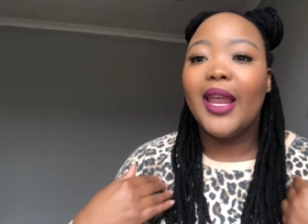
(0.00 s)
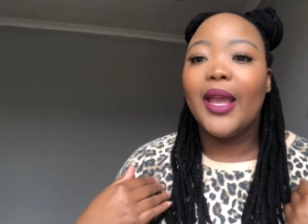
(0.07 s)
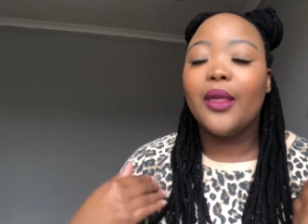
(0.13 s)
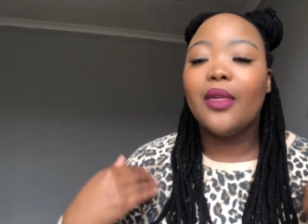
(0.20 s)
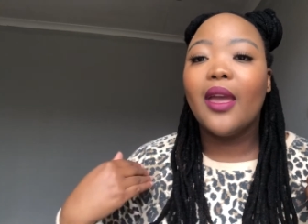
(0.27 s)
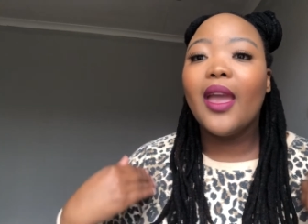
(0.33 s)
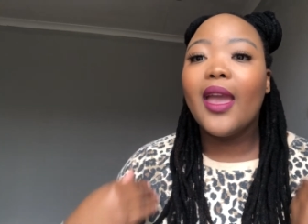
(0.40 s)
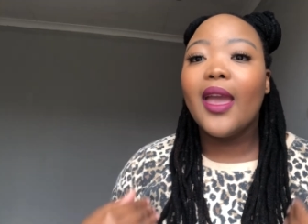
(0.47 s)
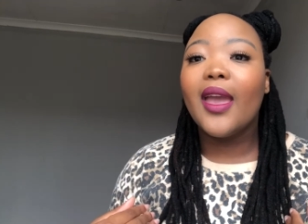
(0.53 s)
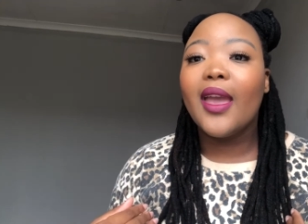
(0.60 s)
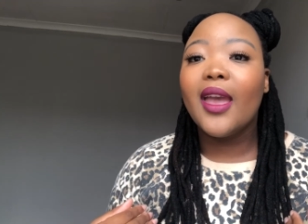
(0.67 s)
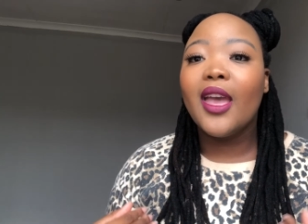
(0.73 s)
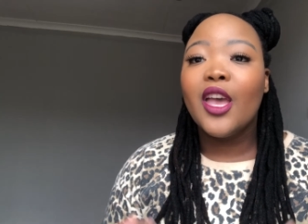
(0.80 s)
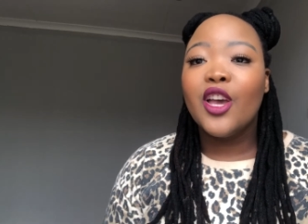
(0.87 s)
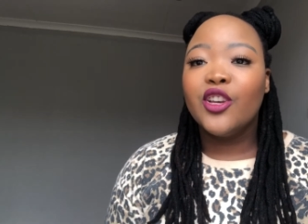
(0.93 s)
hair,
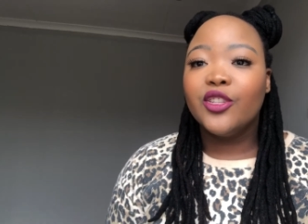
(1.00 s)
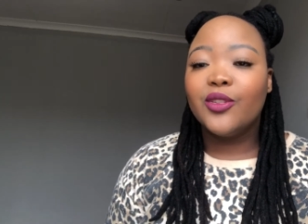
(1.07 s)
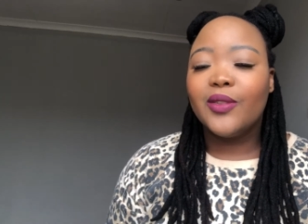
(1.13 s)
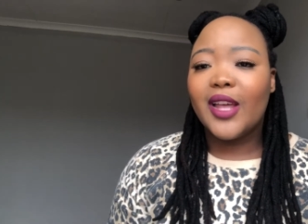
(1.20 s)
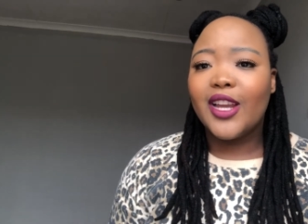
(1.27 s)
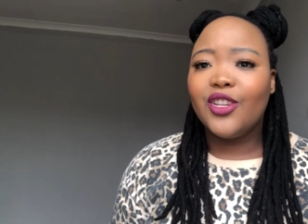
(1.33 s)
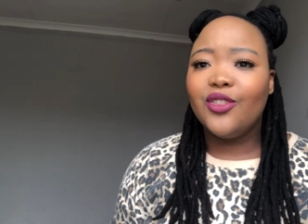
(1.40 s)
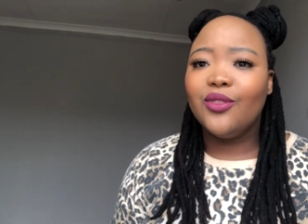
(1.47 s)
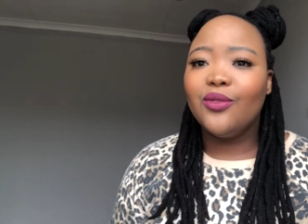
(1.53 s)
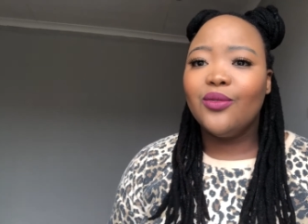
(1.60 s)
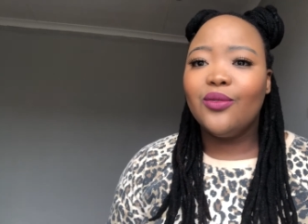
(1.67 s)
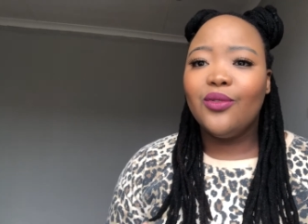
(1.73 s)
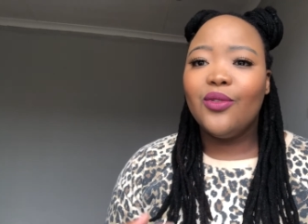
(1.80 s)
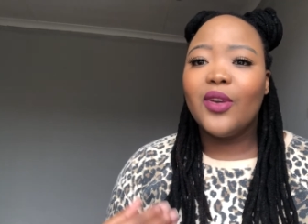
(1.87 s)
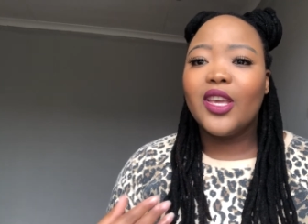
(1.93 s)
so that
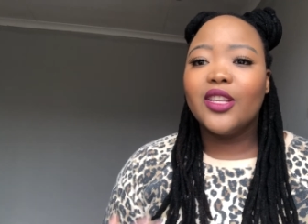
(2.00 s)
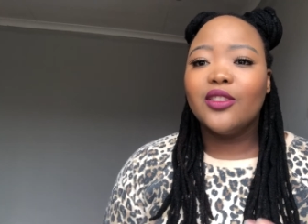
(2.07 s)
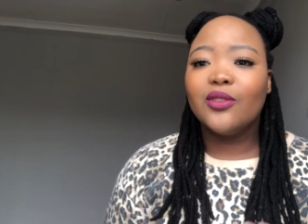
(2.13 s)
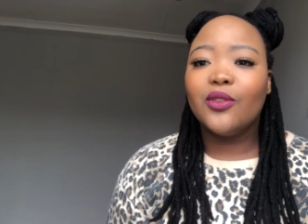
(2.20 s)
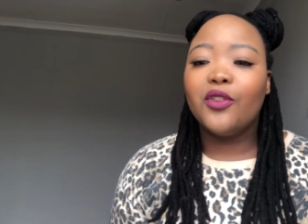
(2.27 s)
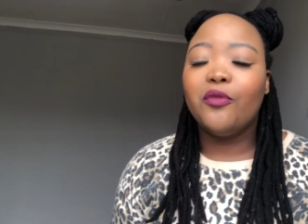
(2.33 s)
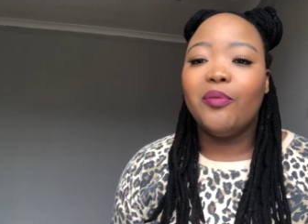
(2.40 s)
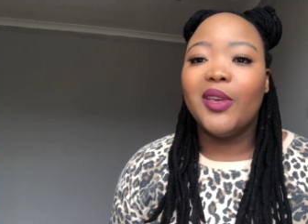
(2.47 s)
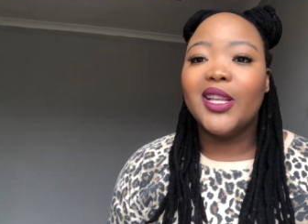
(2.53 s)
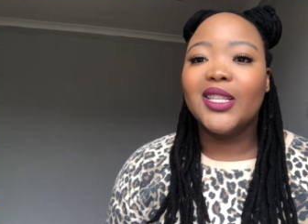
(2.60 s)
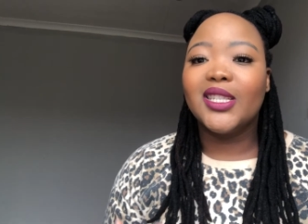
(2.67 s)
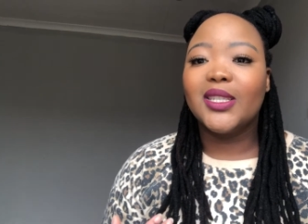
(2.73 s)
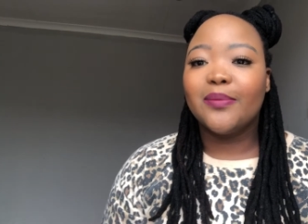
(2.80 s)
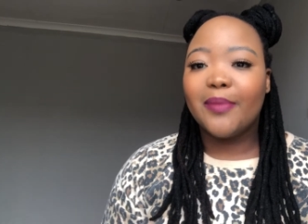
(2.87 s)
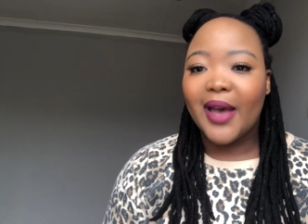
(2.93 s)
you can sort of be
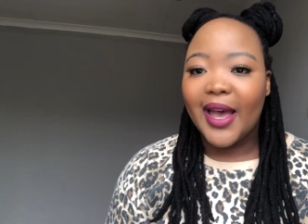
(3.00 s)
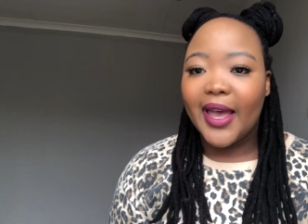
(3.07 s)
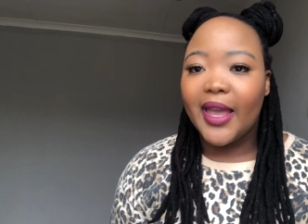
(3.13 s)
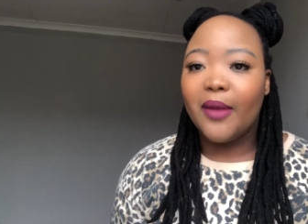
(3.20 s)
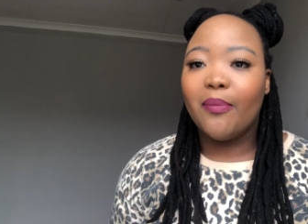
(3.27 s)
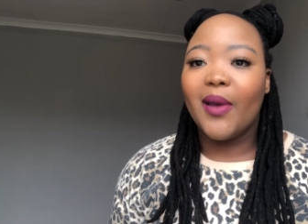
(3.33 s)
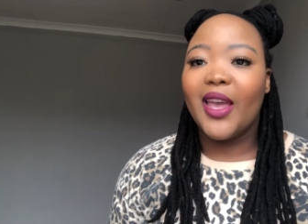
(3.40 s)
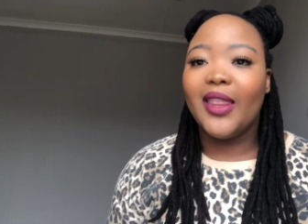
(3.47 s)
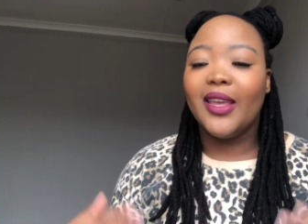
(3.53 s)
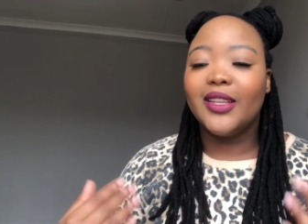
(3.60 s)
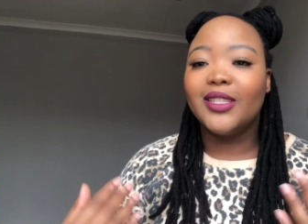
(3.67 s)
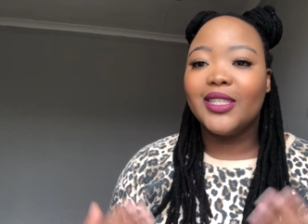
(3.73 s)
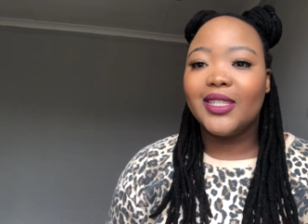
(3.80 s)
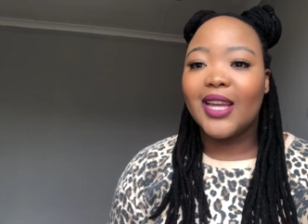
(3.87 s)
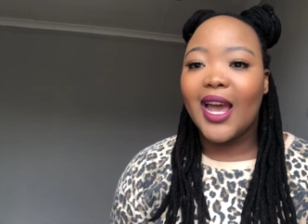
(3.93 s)
inspired by their
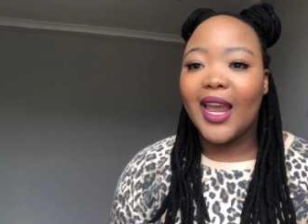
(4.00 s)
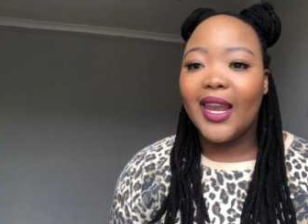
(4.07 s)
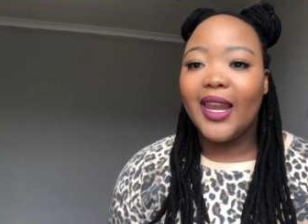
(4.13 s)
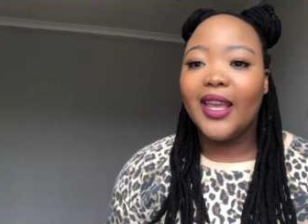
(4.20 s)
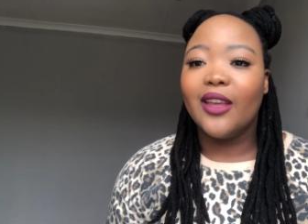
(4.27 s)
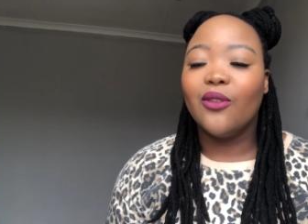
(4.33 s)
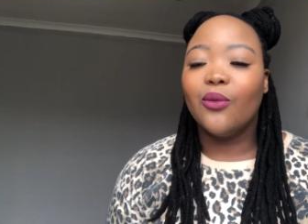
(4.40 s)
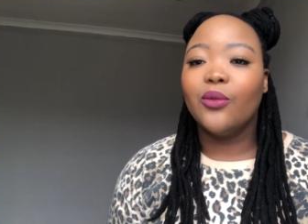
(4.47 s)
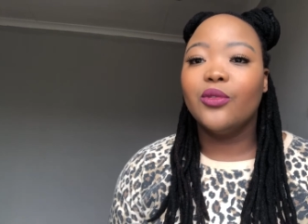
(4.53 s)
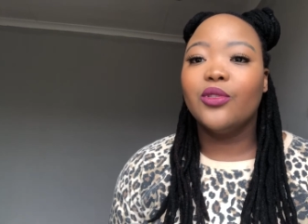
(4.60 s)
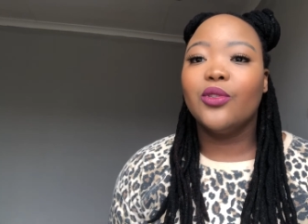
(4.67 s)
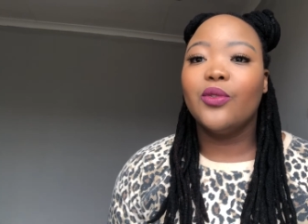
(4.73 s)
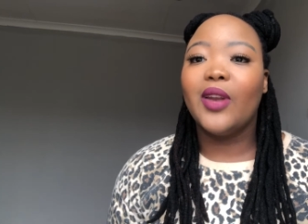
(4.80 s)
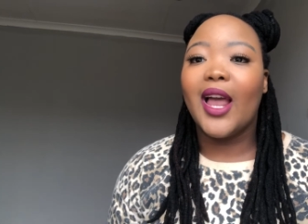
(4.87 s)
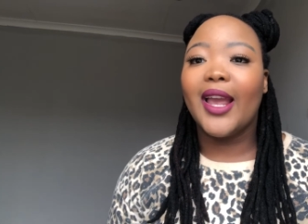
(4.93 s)
styling and
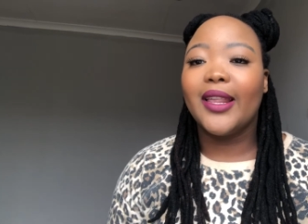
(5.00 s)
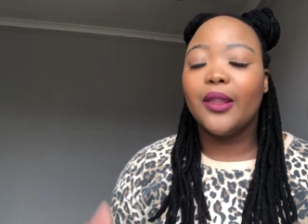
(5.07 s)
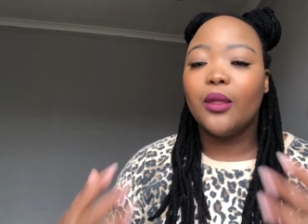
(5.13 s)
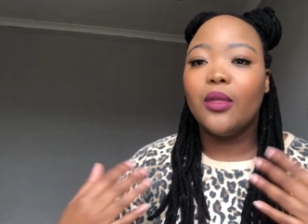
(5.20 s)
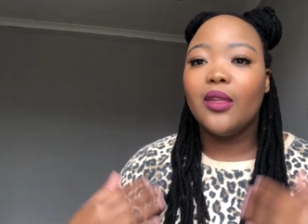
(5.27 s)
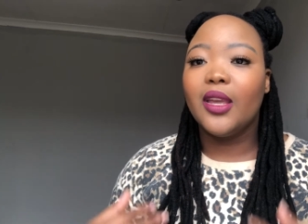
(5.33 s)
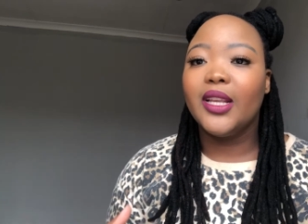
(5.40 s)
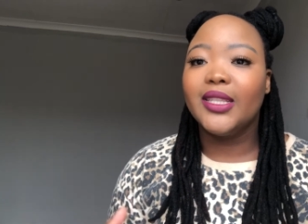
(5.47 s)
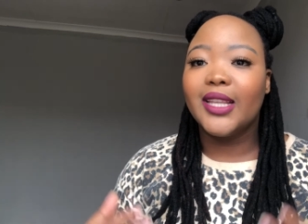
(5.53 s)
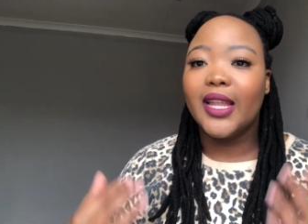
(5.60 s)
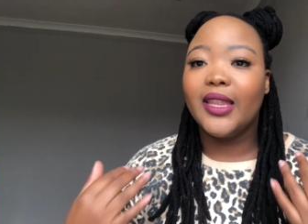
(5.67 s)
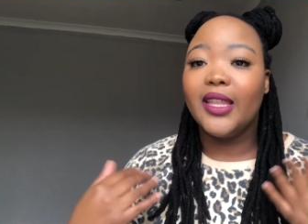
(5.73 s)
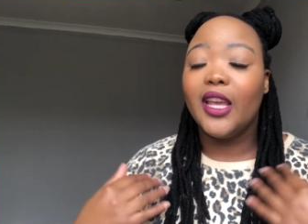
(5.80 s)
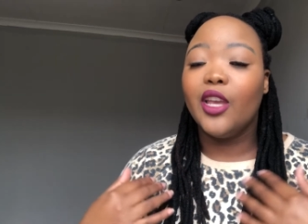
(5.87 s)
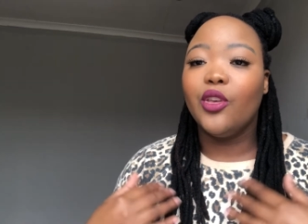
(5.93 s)
also like the things that
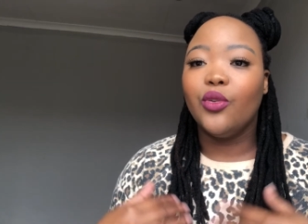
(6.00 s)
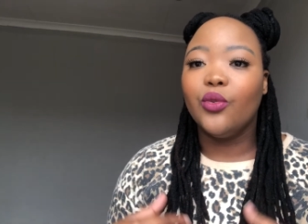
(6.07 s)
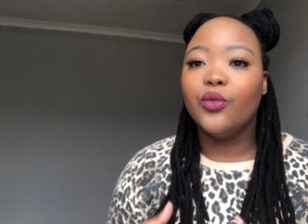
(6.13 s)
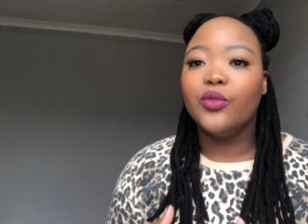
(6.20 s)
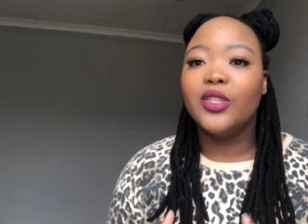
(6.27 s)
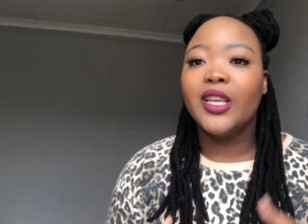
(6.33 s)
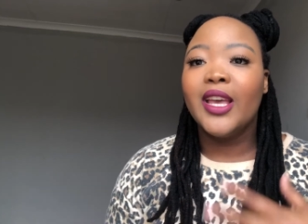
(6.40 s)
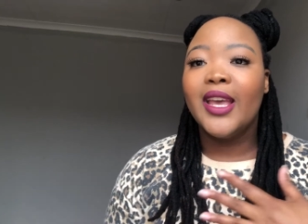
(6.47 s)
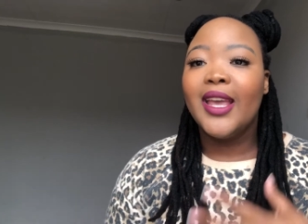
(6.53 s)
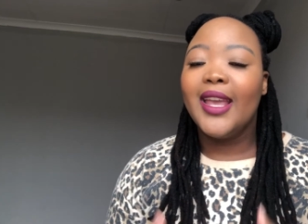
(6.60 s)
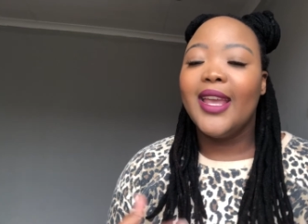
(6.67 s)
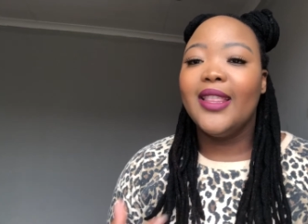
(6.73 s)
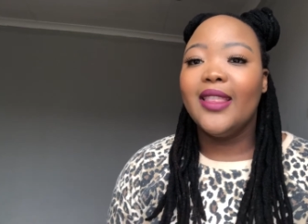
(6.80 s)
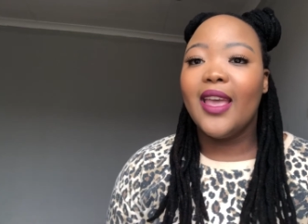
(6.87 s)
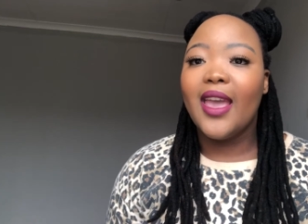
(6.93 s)
they use
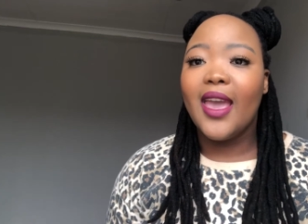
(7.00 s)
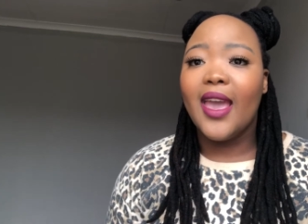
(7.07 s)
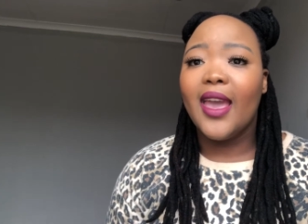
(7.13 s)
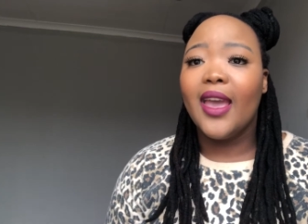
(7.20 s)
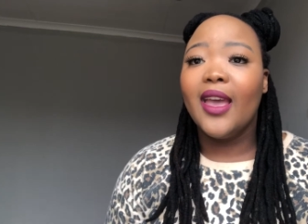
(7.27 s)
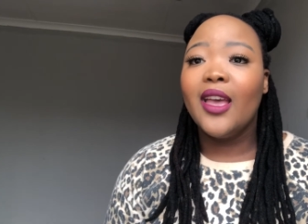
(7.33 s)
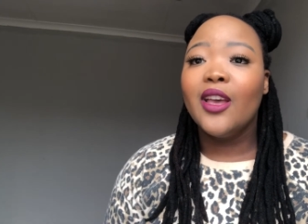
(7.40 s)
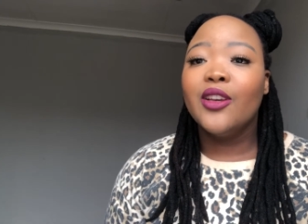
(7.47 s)
in their hair.